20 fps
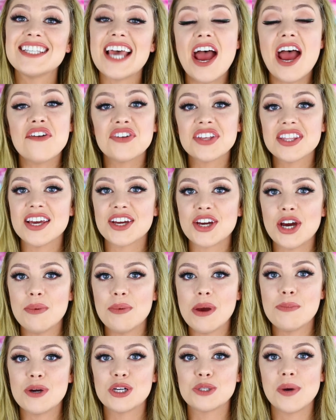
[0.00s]
is everything that I got
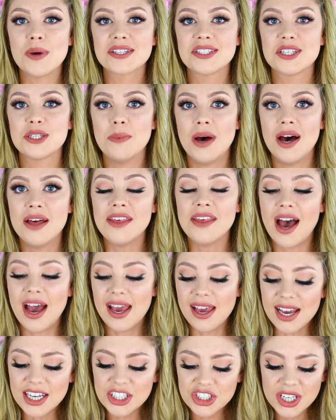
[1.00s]
on my Birchbox this month.
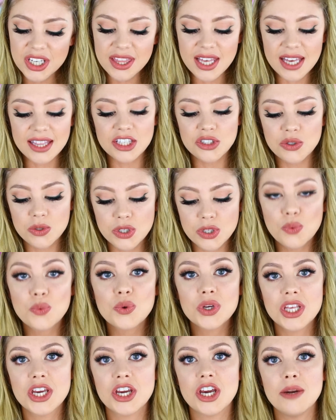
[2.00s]
I actually think this was a
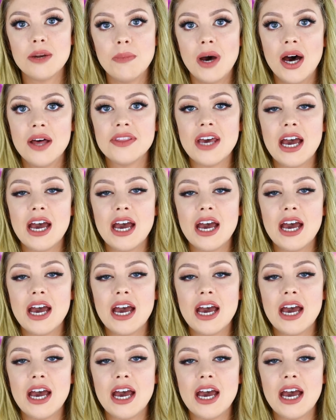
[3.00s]
really good month.